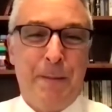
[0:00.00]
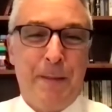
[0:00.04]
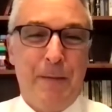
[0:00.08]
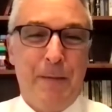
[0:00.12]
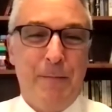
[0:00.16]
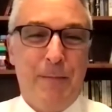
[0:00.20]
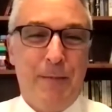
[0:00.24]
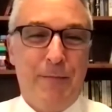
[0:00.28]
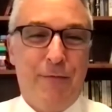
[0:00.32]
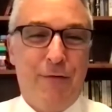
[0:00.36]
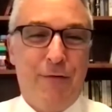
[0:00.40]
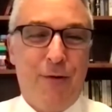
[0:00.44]

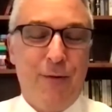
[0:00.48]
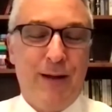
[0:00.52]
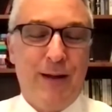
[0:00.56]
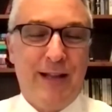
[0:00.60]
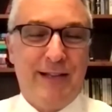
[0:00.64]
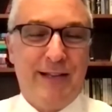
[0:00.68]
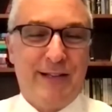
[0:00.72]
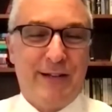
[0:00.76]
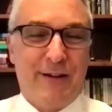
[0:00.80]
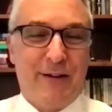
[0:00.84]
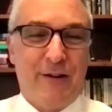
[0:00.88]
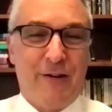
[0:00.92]
before we
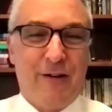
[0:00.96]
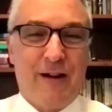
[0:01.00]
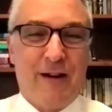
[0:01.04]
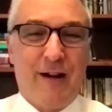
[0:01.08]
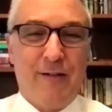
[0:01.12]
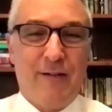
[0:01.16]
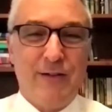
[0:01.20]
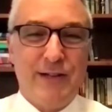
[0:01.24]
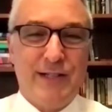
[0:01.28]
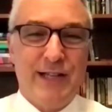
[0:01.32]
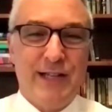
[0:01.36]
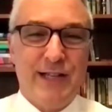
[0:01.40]
get started on our
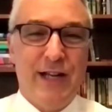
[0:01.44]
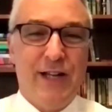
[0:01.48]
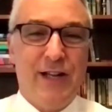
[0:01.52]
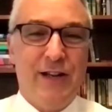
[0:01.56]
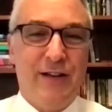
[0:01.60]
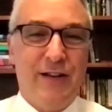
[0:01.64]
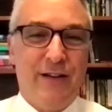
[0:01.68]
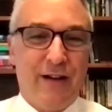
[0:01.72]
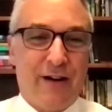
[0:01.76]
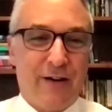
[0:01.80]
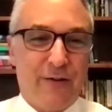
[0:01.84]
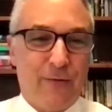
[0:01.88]

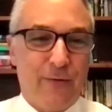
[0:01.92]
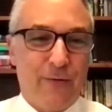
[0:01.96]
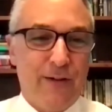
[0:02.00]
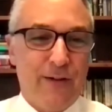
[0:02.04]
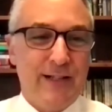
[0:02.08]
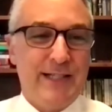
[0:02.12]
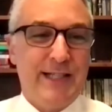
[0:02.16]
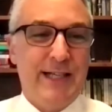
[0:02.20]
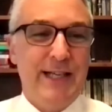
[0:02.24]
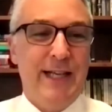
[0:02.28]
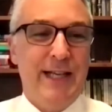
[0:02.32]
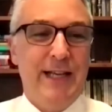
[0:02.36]
conversation, Dr.
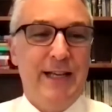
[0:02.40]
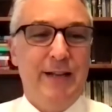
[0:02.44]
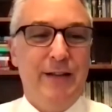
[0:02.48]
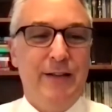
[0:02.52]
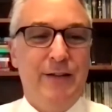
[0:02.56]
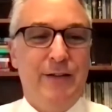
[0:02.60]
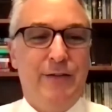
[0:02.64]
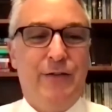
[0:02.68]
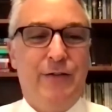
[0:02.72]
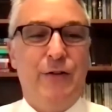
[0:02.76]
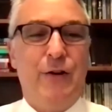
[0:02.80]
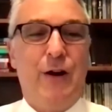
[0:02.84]
Walensky,
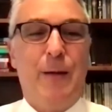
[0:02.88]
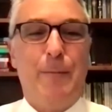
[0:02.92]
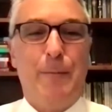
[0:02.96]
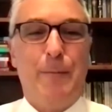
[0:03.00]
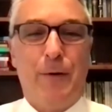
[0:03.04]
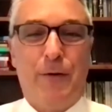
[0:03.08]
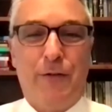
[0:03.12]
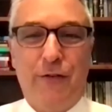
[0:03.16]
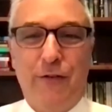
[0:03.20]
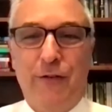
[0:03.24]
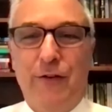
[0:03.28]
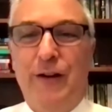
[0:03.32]
this is your
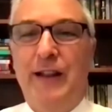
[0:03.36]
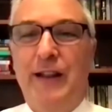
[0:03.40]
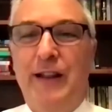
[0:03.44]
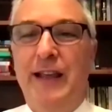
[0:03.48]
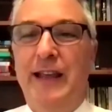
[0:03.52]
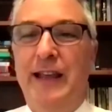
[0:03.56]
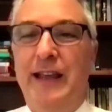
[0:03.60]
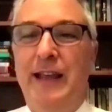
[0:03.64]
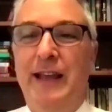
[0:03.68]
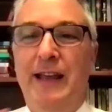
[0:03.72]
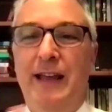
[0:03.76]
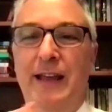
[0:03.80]

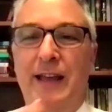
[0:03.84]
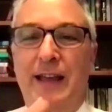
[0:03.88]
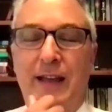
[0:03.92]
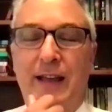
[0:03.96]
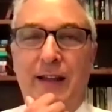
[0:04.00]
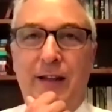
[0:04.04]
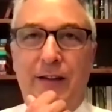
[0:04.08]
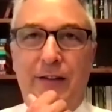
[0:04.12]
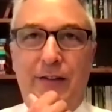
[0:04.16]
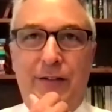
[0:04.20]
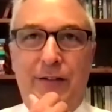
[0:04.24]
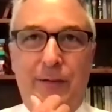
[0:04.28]
opportunity
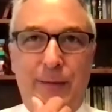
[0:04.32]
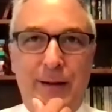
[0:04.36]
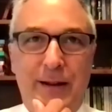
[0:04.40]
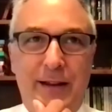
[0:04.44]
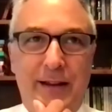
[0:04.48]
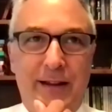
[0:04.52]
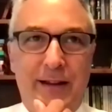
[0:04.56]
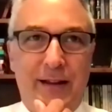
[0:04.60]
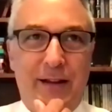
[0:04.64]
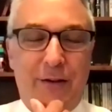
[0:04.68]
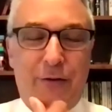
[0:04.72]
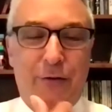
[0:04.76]
to
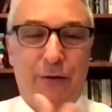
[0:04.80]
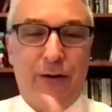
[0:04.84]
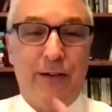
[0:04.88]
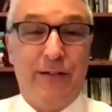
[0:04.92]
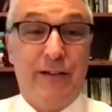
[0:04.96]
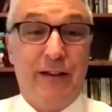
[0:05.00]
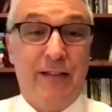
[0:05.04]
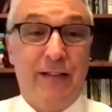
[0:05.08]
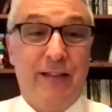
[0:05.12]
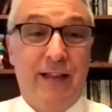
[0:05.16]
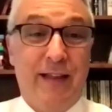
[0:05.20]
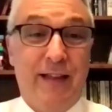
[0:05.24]
be
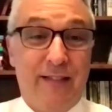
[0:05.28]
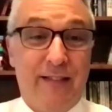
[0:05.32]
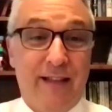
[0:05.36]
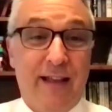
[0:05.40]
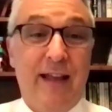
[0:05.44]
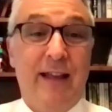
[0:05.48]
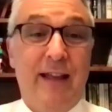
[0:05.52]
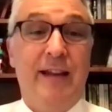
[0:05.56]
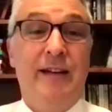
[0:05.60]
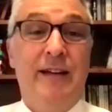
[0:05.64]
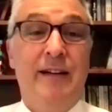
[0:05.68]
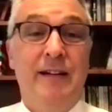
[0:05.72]
addressing the
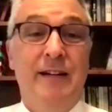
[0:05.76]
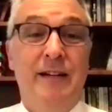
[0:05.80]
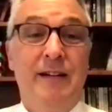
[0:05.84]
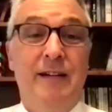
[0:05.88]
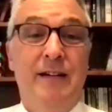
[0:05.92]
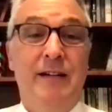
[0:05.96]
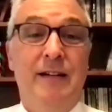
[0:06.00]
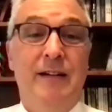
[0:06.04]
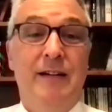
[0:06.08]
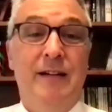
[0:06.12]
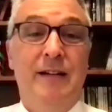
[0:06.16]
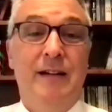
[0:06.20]
Atlanta
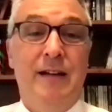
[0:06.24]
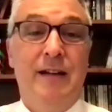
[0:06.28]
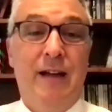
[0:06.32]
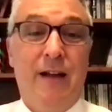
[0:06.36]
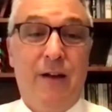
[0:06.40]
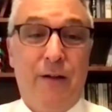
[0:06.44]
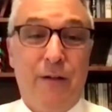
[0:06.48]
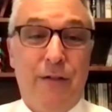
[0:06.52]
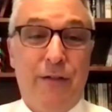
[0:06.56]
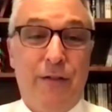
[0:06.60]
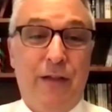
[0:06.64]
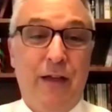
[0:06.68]

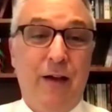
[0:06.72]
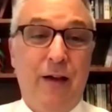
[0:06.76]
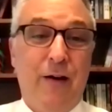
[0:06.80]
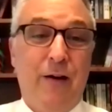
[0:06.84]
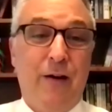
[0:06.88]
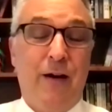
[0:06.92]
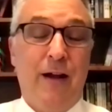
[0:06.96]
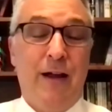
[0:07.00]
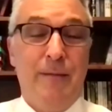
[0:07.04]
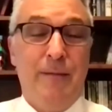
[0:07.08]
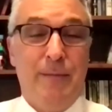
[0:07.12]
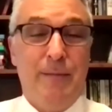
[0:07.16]

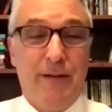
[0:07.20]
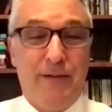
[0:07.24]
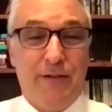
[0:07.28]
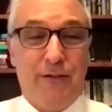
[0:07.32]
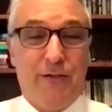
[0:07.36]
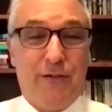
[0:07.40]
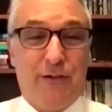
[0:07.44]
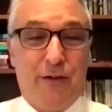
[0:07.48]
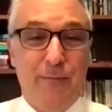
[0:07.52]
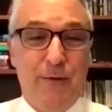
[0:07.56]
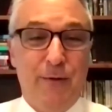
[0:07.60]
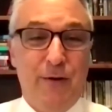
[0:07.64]
healthcare and
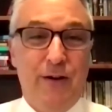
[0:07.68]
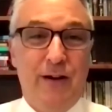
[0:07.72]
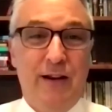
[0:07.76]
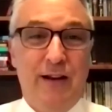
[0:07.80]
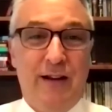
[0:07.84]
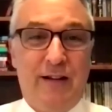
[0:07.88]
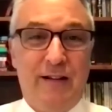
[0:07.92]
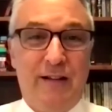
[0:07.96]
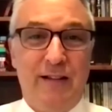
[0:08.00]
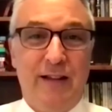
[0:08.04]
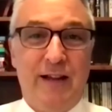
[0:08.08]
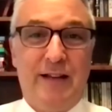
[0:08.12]
business community
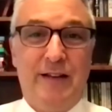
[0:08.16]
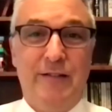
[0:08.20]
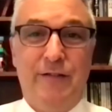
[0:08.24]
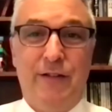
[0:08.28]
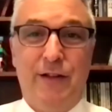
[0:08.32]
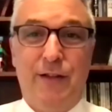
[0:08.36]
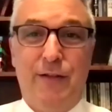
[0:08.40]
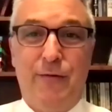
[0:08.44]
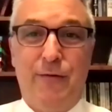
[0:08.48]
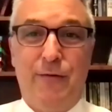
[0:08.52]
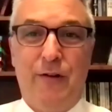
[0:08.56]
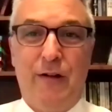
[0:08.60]

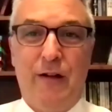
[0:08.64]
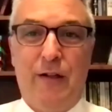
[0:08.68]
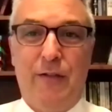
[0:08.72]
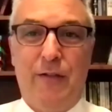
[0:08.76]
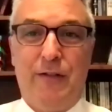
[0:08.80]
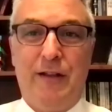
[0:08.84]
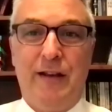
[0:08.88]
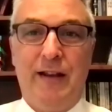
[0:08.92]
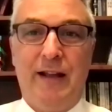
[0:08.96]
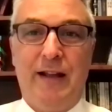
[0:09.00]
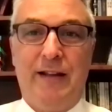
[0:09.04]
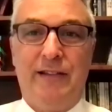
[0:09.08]
collectively through
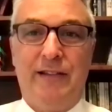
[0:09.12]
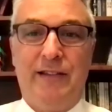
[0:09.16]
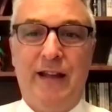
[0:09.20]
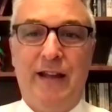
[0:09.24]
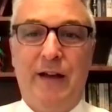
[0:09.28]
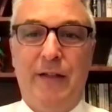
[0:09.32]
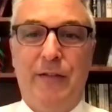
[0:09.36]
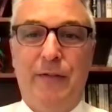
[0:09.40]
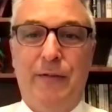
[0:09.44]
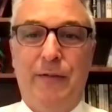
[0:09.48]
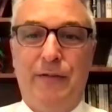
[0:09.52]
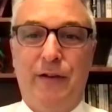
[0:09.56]
Health Connect
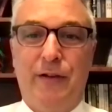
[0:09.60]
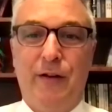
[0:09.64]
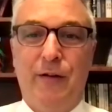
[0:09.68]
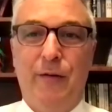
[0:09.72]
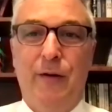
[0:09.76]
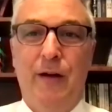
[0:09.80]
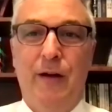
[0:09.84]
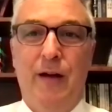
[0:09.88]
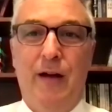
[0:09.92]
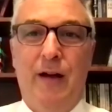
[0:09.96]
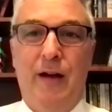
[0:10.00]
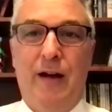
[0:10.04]
South.
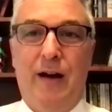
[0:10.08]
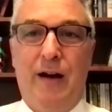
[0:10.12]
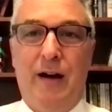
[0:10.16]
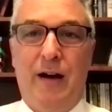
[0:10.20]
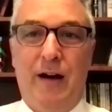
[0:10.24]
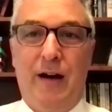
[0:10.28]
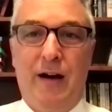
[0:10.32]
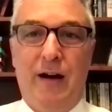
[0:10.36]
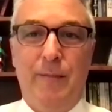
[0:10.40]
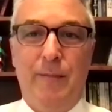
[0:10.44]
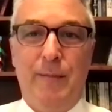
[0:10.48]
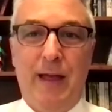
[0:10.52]
So
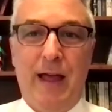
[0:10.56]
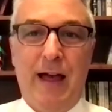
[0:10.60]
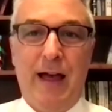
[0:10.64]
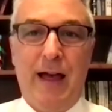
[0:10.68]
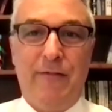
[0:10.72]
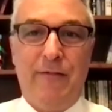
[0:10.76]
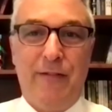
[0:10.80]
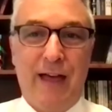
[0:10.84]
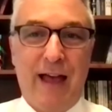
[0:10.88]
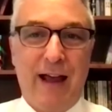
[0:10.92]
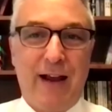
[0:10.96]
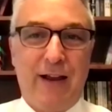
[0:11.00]
on
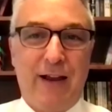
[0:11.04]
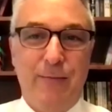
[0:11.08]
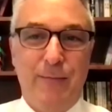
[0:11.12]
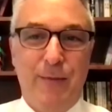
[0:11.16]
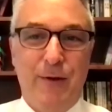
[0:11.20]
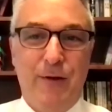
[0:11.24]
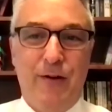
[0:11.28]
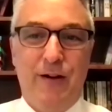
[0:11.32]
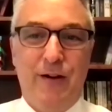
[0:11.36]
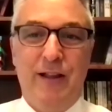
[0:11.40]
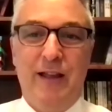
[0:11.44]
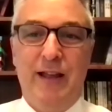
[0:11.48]
behalf of that
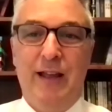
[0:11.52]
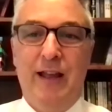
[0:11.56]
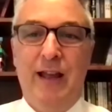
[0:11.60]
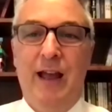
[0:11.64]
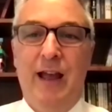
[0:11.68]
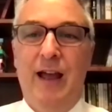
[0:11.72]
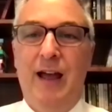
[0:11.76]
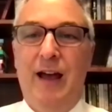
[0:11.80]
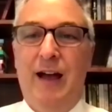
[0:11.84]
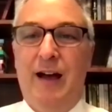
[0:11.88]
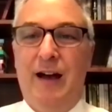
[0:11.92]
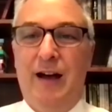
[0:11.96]
community,
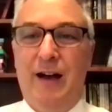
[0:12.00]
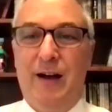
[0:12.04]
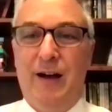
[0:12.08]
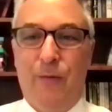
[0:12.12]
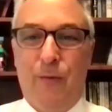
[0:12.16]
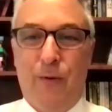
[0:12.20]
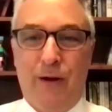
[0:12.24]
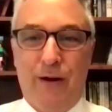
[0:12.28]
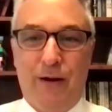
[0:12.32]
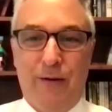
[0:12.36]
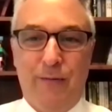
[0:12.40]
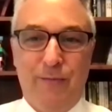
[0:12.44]
I
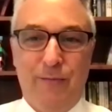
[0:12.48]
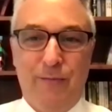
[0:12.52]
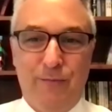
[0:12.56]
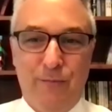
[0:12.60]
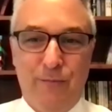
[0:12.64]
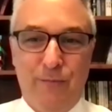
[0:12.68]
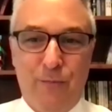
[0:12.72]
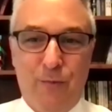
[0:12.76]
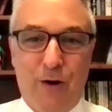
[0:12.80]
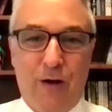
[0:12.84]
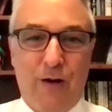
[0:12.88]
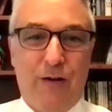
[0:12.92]
want to
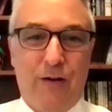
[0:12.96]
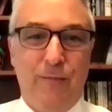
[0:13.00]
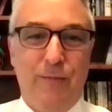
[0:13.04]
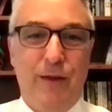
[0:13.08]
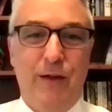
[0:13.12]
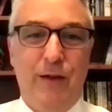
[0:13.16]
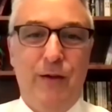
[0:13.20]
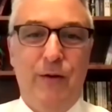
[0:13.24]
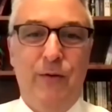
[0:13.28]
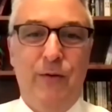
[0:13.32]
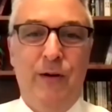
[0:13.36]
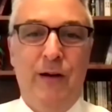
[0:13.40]
welcome
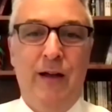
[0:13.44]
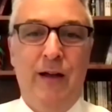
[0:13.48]
you.